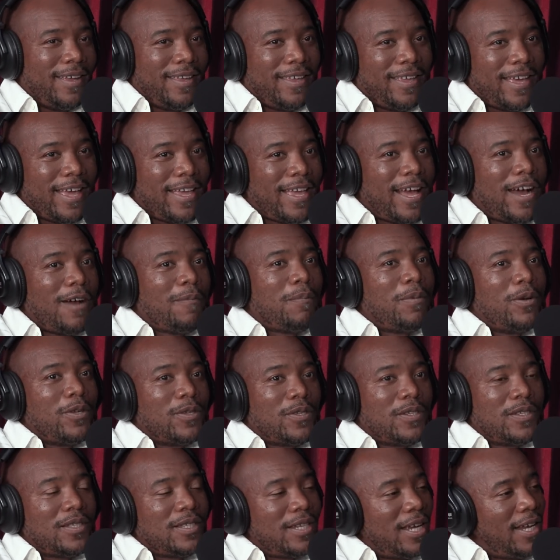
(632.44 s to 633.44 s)
a young
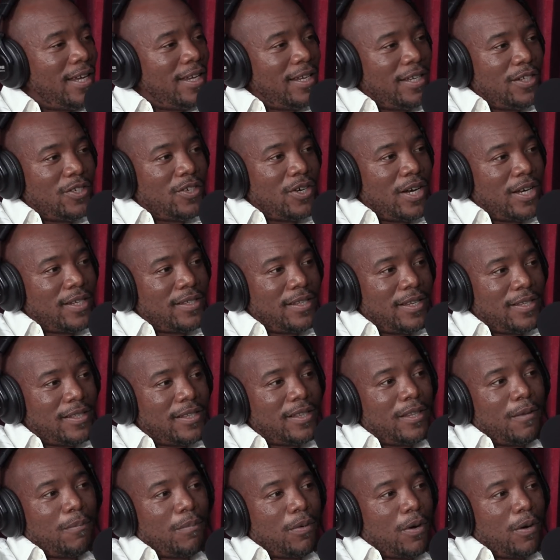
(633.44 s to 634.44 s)
person taking drugs
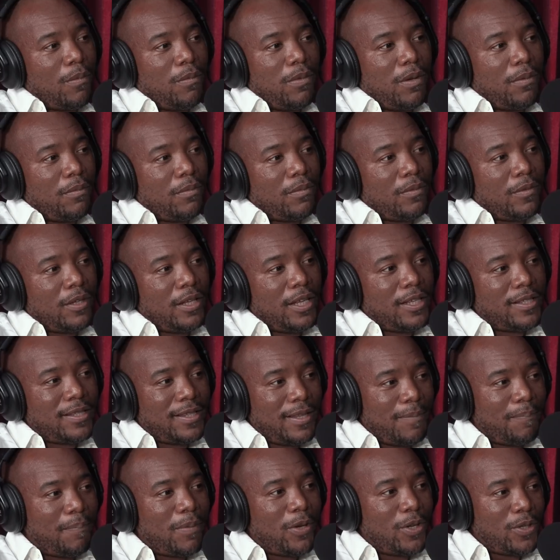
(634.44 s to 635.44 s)
isn't the problem. It's
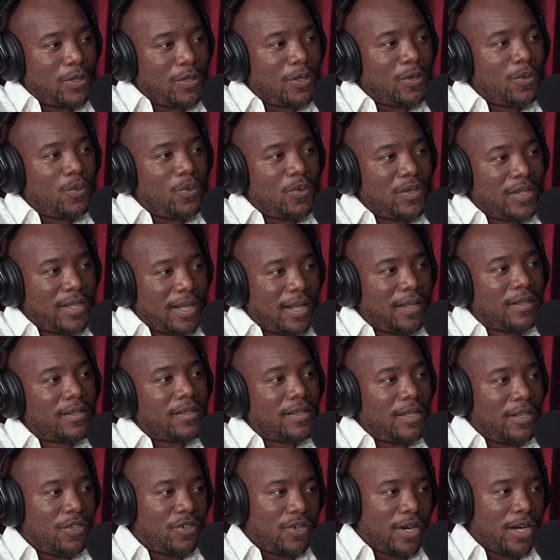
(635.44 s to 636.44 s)
the person who sells
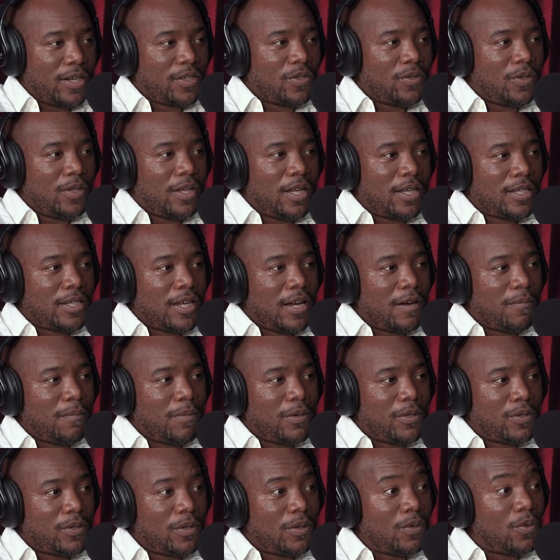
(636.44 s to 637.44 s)
the drugs to that young
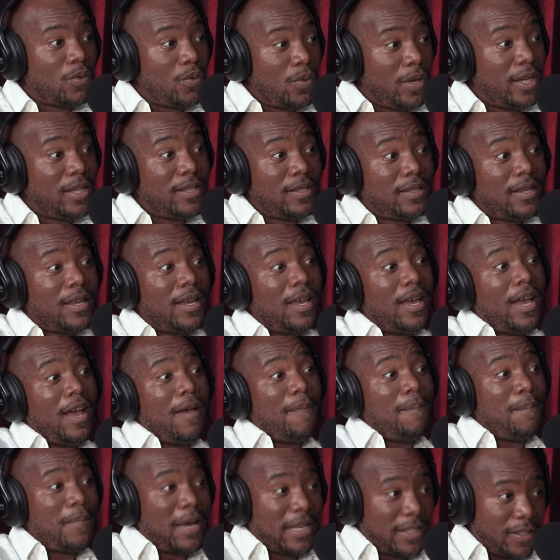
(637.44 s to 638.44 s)
person who is a
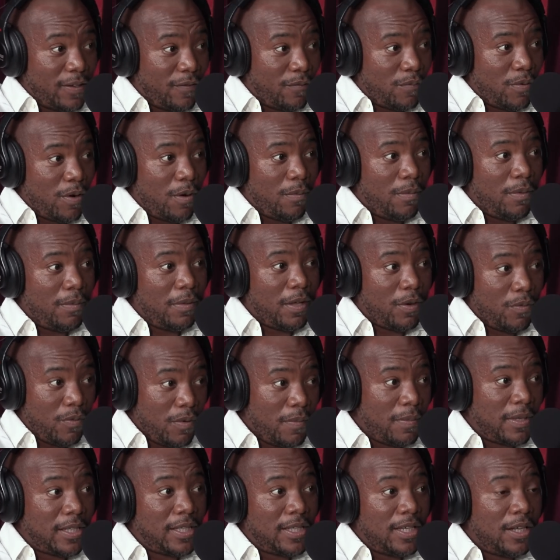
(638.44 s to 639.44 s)
massive problem that
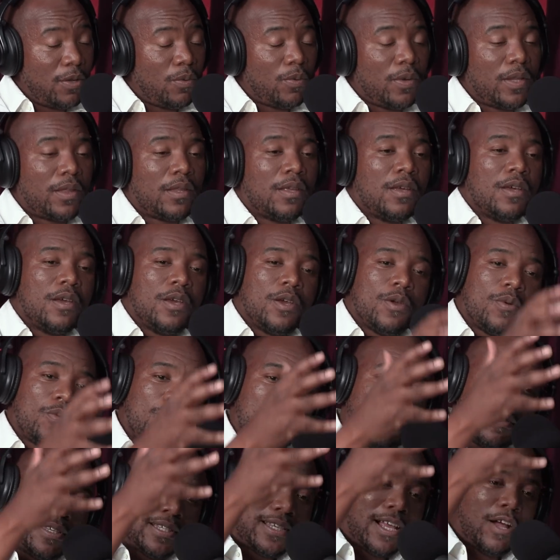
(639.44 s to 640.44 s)
we must deal with.
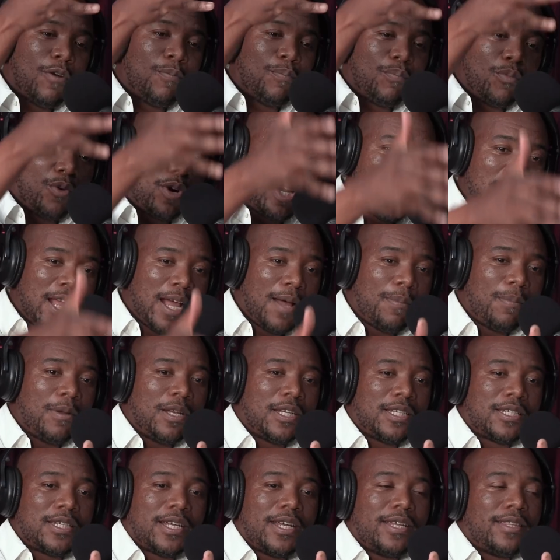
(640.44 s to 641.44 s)
Must help
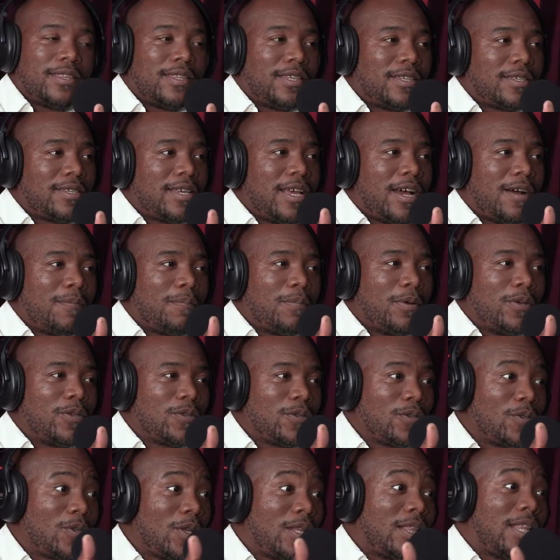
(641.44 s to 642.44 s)
rehabilitate this young
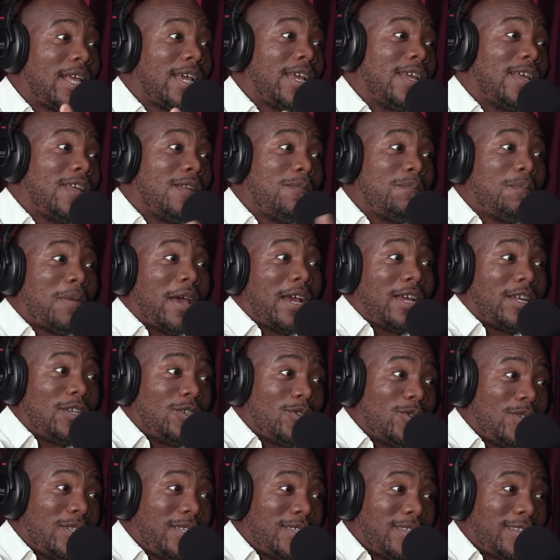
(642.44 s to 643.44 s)
person so that they can get back
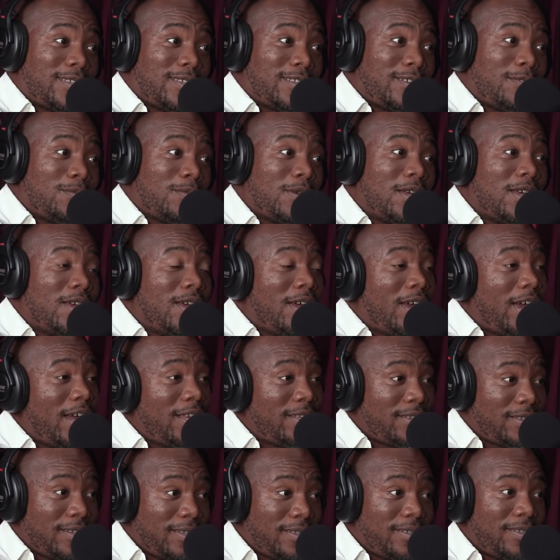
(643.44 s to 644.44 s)
into the system
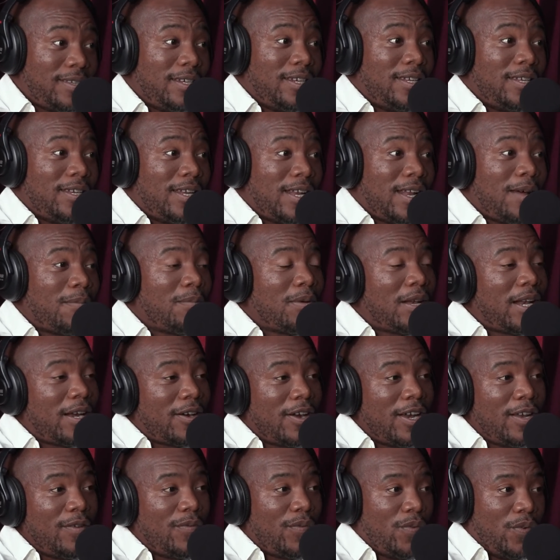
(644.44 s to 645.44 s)
and succeed. And I'm
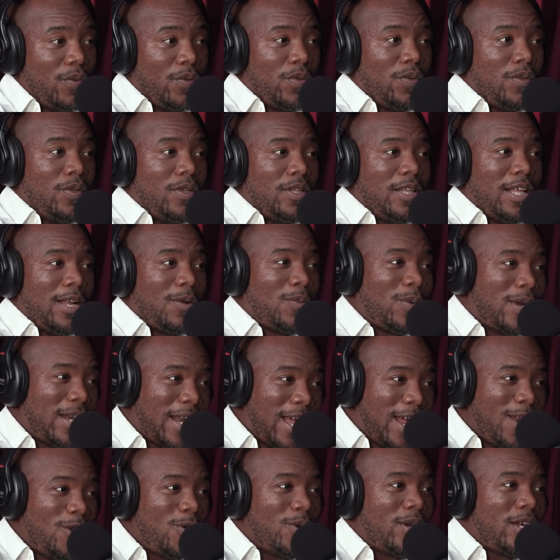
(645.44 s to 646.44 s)
grateful that when
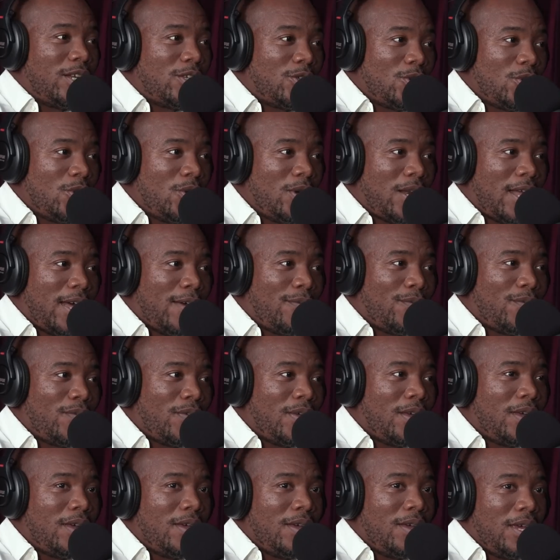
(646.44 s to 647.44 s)
I look at your life,
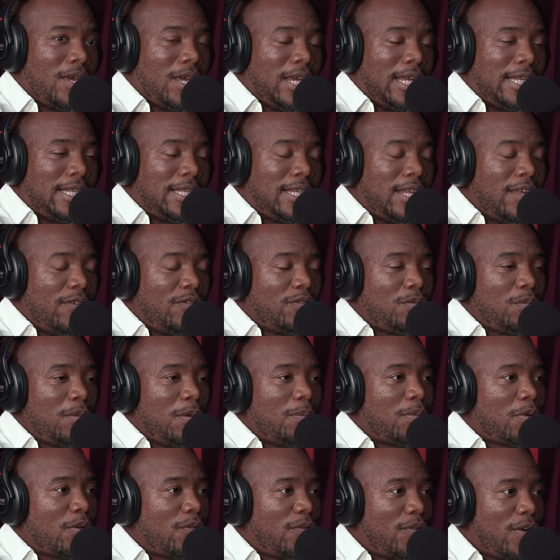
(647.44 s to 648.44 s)
it gives me
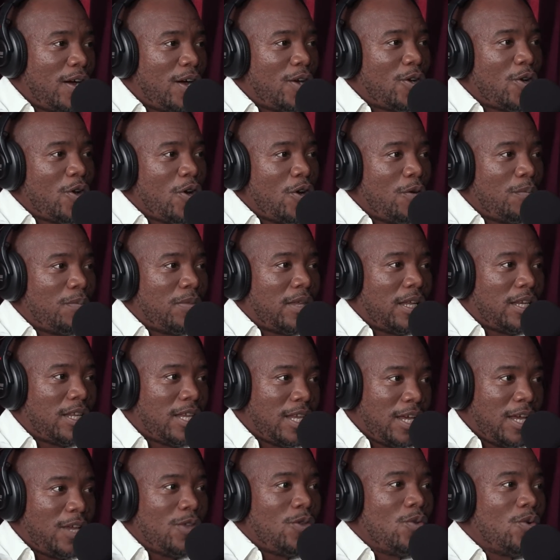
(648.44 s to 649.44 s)
profound hope that
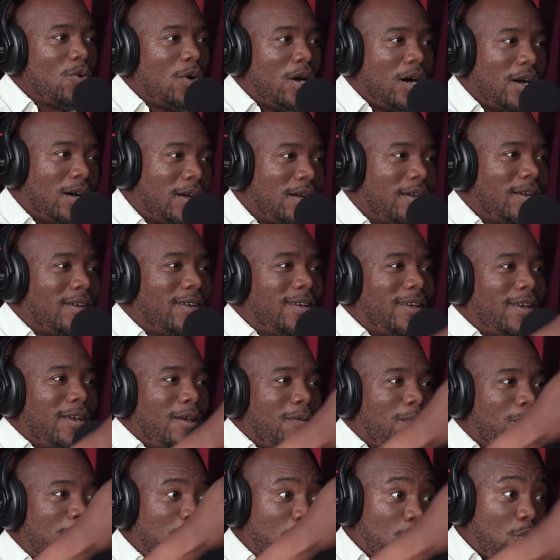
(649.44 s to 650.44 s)
here you are
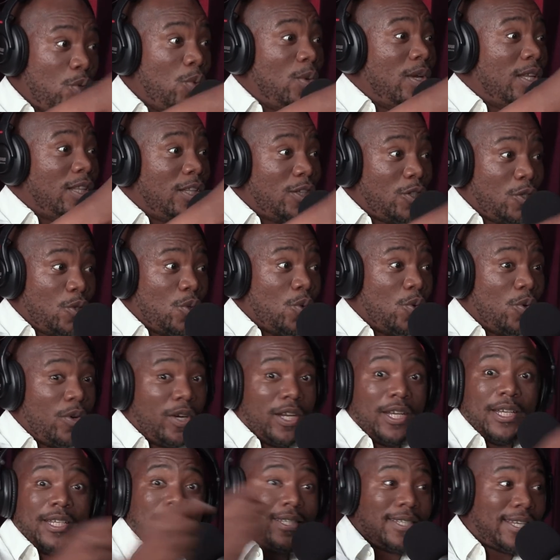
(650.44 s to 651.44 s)
pursuing the
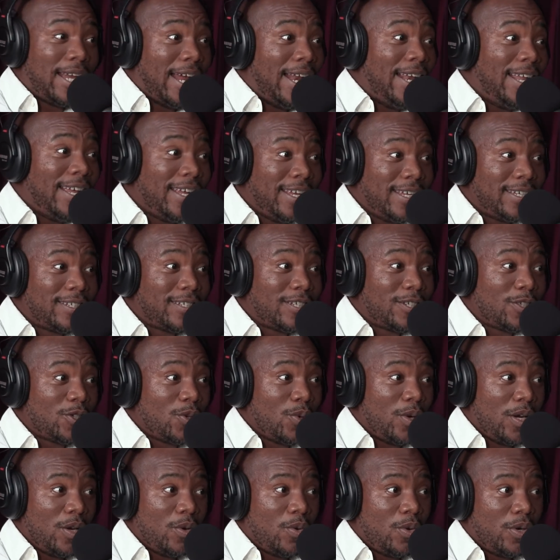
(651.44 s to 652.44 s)
story, telling it
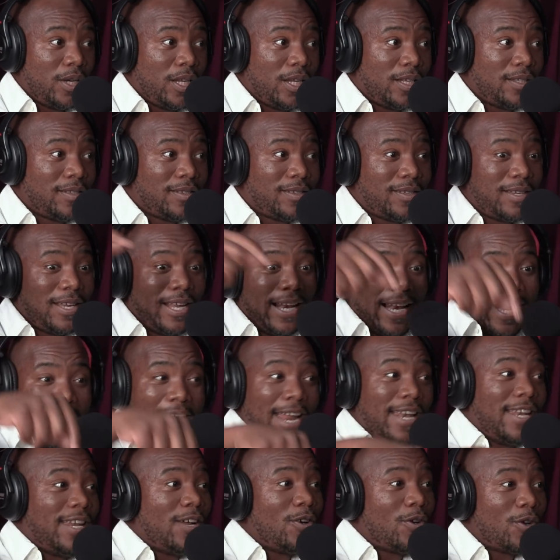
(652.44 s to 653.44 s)
to an audience,
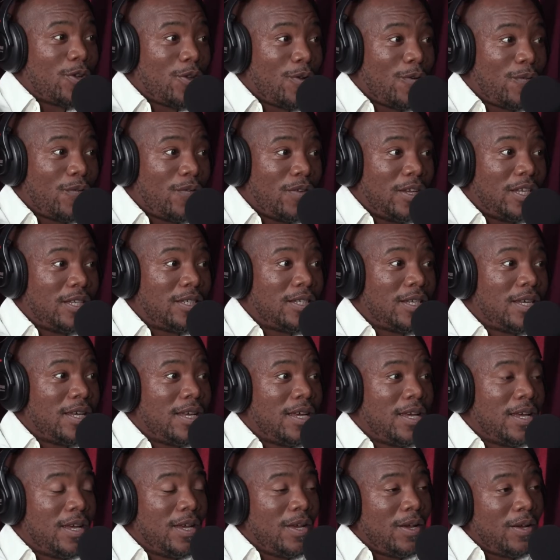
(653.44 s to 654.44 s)
landing on your feet.
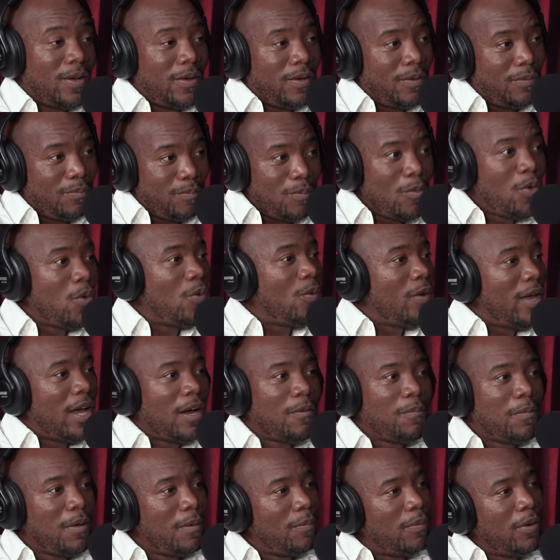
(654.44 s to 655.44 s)
More
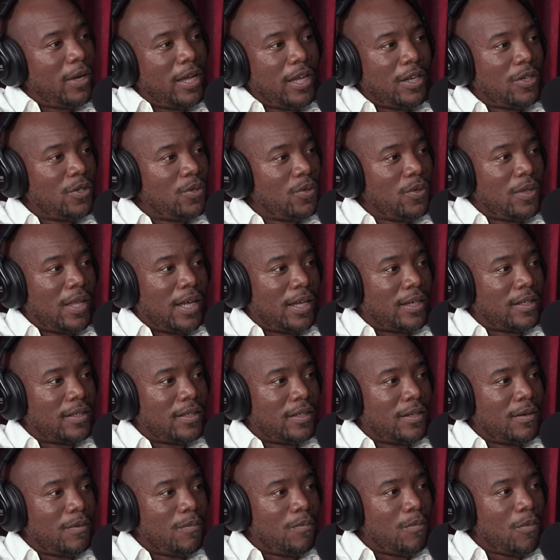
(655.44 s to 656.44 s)
young people can do that.
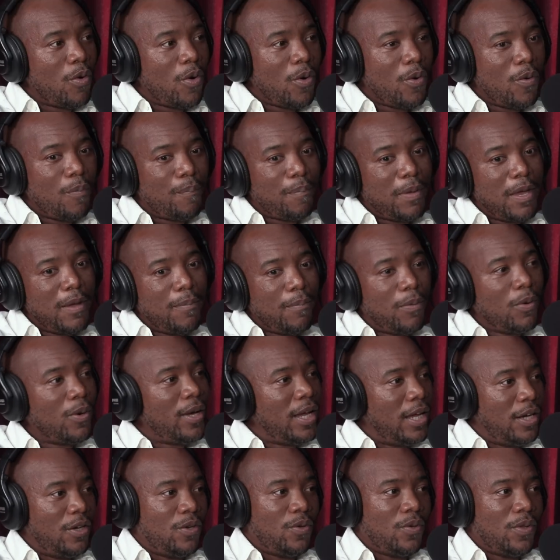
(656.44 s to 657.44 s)
More people
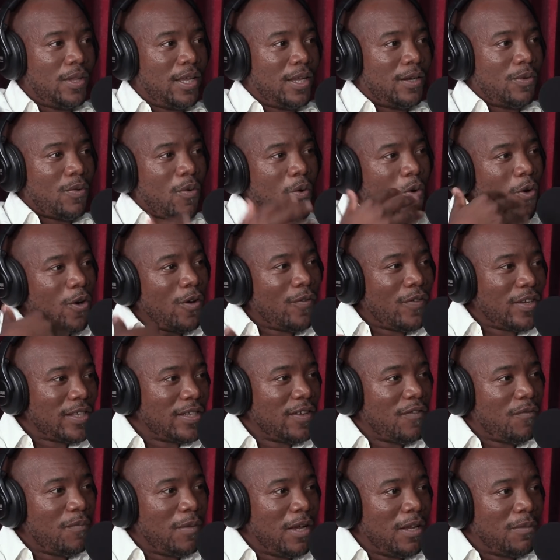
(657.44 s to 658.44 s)
can do that. All of us
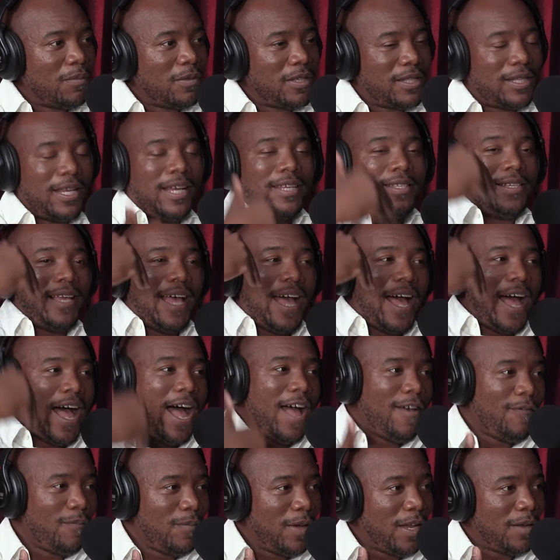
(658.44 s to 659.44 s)
have made mistakes.
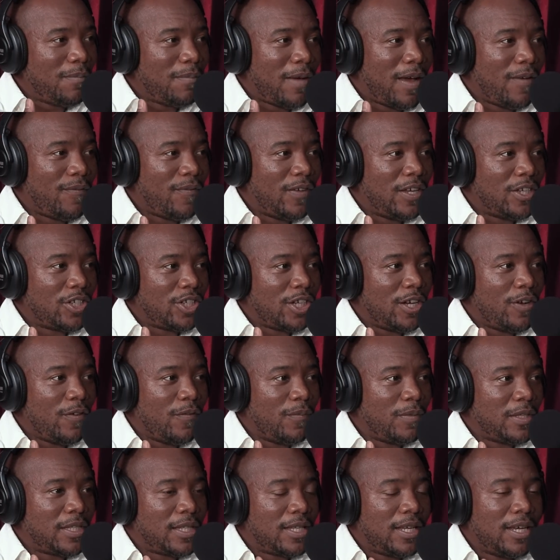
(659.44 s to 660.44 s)
I've made my fair share
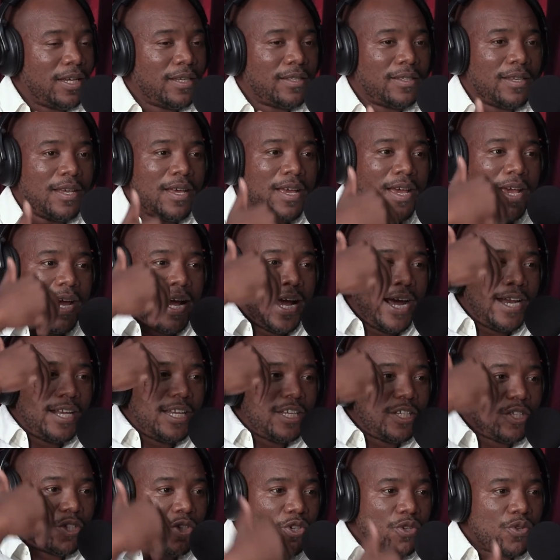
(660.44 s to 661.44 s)
of mistakes. And
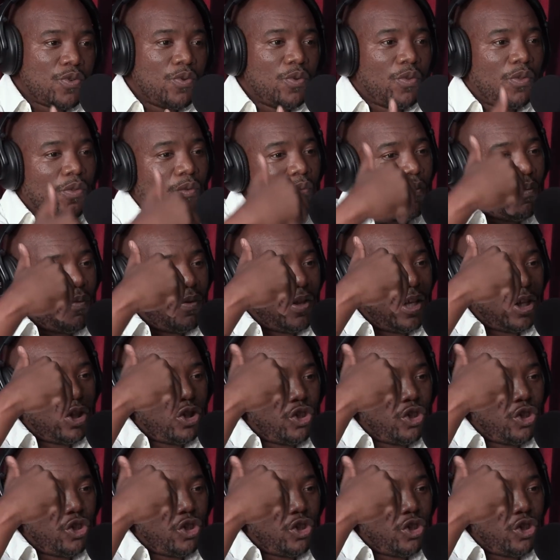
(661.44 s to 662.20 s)
in truth, the